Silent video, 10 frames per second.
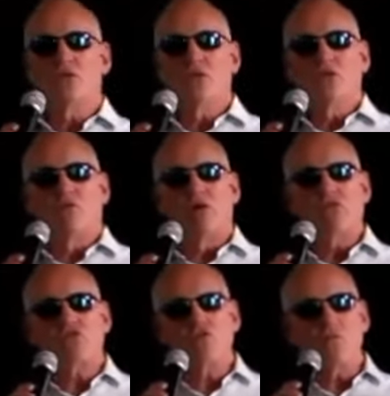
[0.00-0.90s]
when
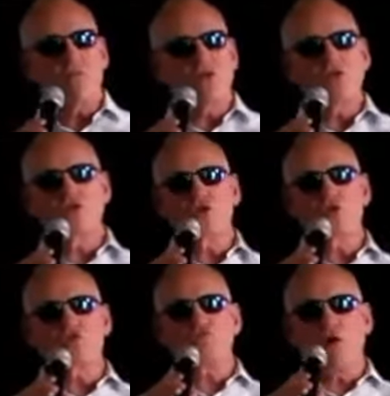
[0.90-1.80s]
somebody just
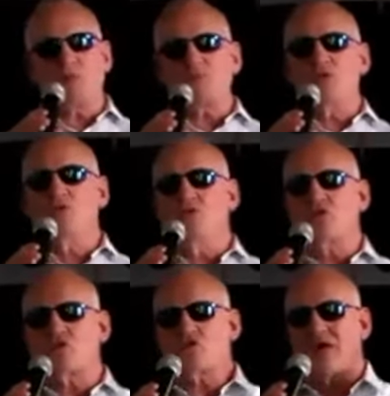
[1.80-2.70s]
dropped a
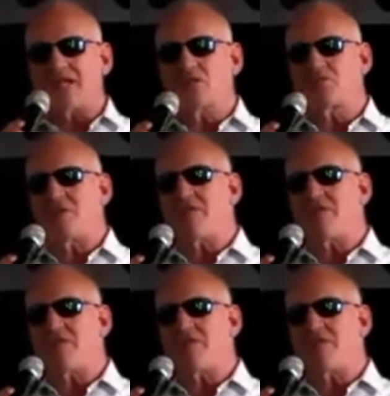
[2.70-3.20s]
stratospheric